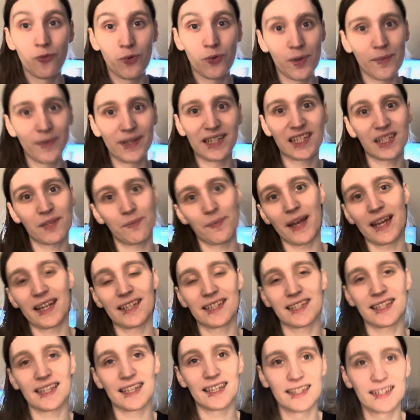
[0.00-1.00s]
women's
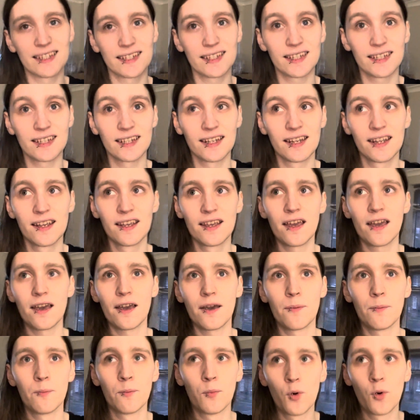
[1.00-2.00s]
spaces
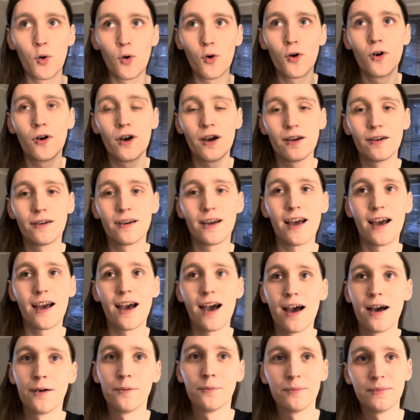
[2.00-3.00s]
more
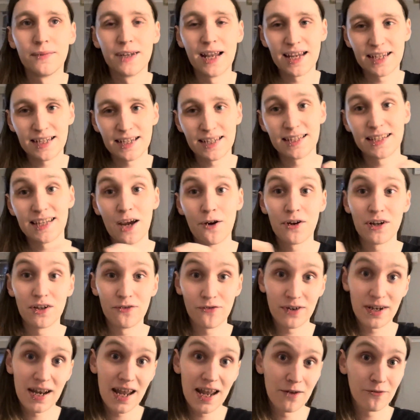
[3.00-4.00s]
um, necessary
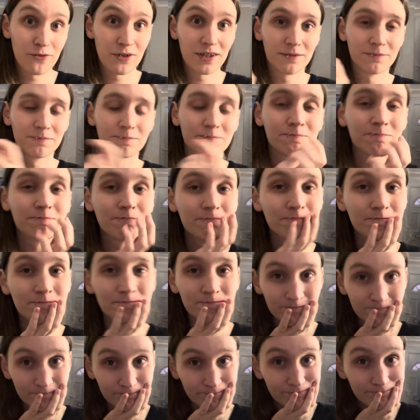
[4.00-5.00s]
than ever.
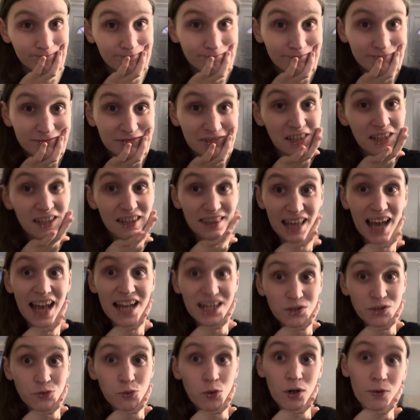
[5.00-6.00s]

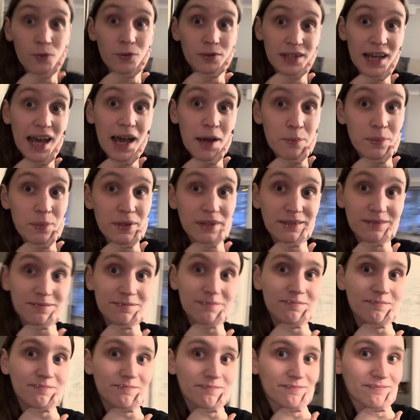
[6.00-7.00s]
That's what would happen.
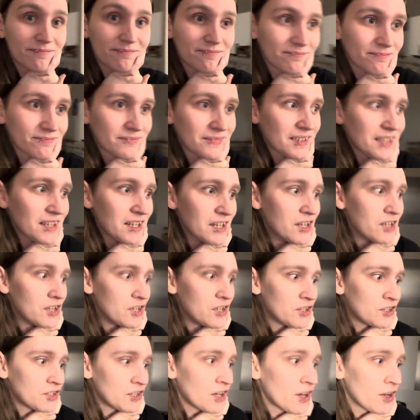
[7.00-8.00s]

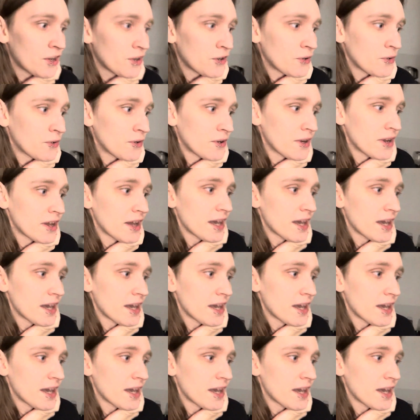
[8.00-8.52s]
So